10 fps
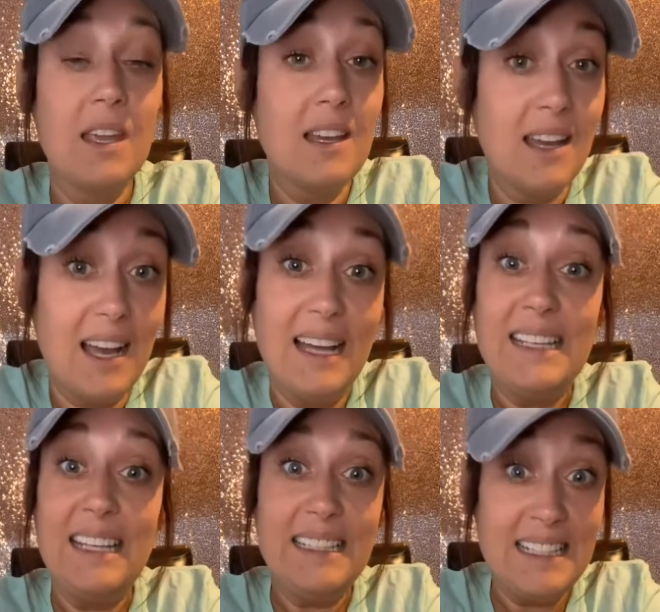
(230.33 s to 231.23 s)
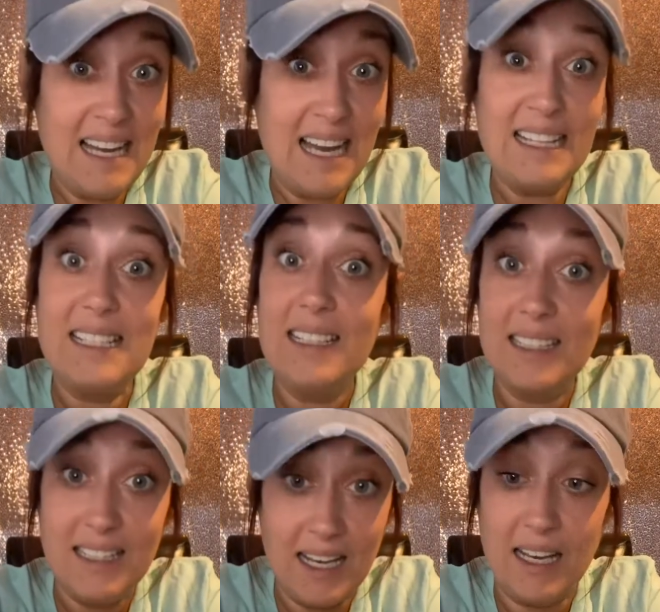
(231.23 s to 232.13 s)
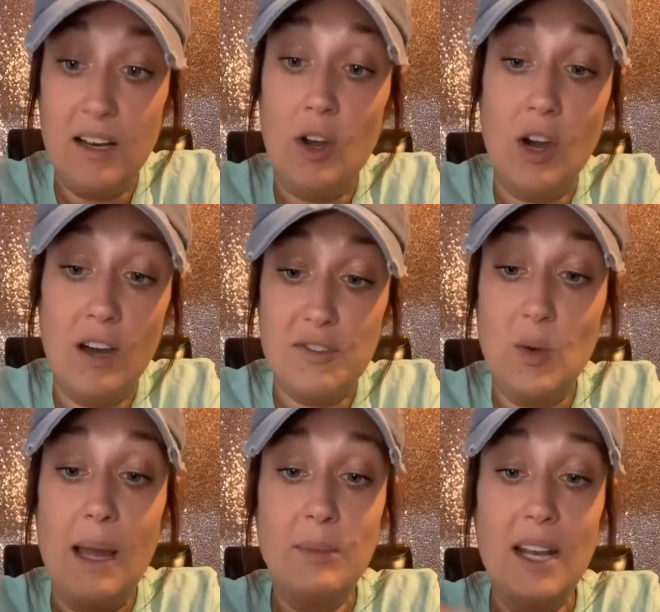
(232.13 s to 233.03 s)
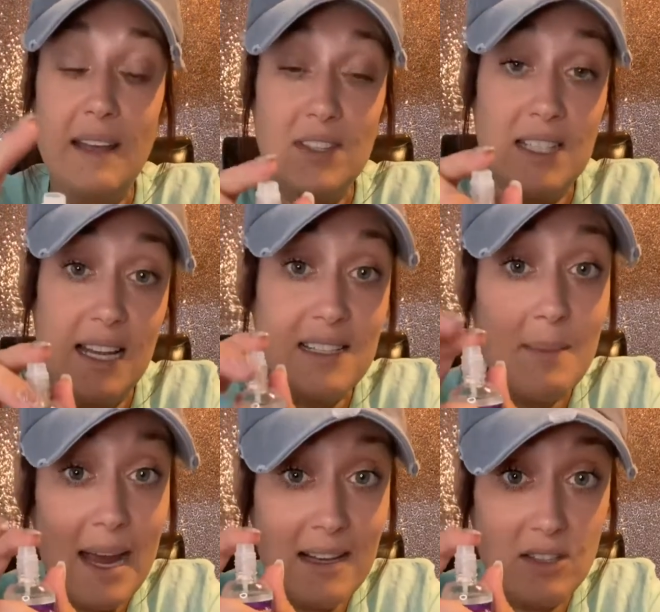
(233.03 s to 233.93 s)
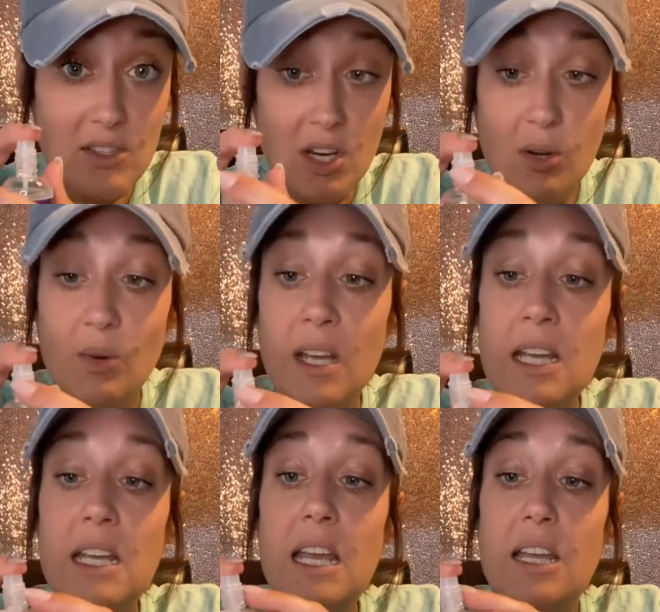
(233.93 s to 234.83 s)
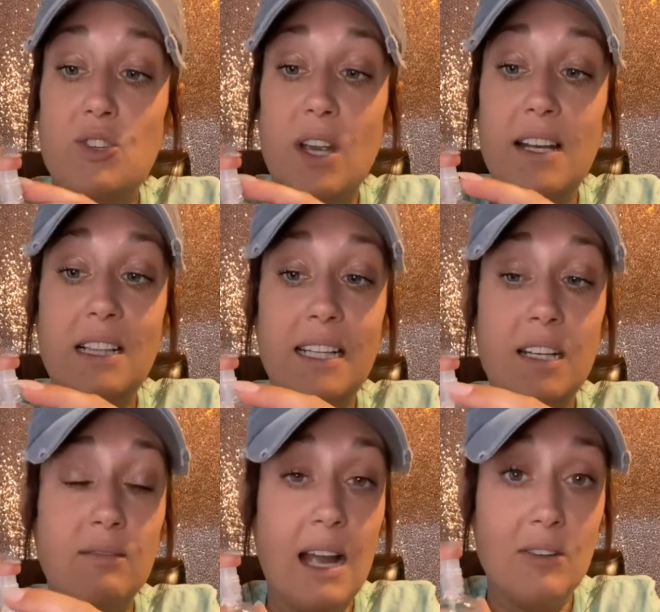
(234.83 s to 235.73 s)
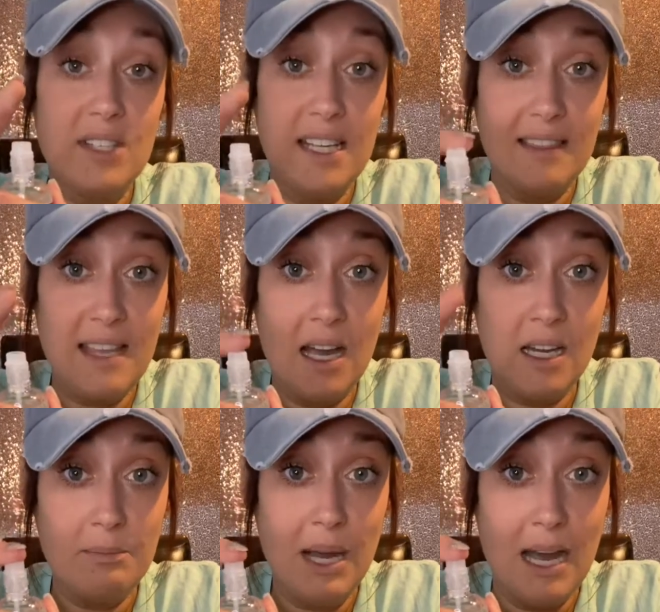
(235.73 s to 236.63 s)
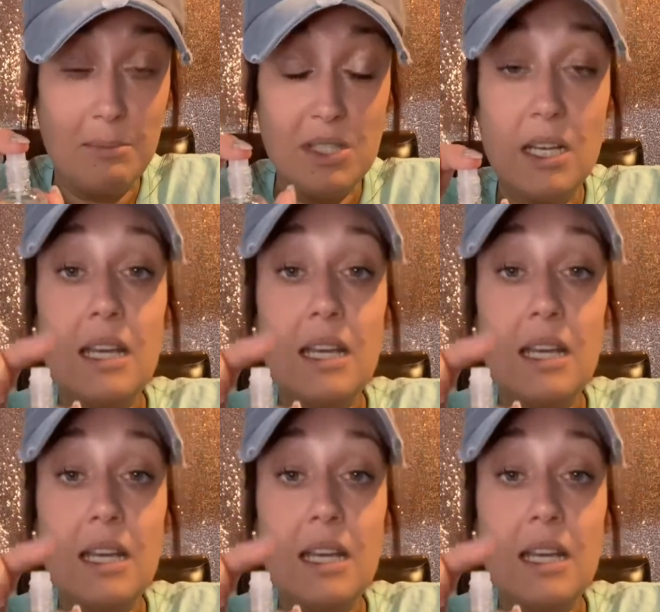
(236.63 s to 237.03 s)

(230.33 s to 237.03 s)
I cannot get it off. So I'm gonna have to take some acetone and try to clean around to get that unpopped.